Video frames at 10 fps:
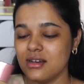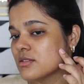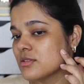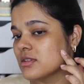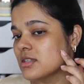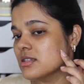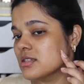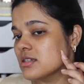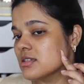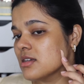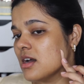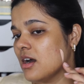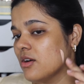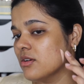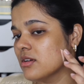So this is
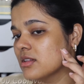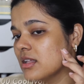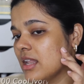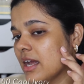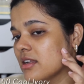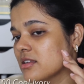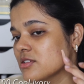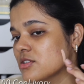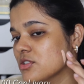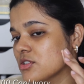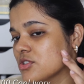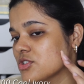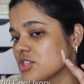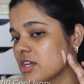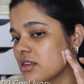how the lightest
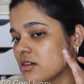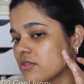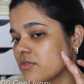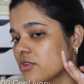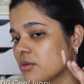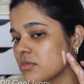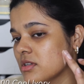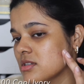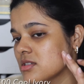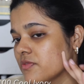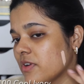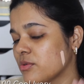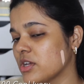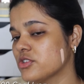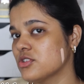shade from this
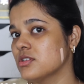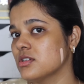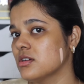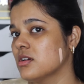foundation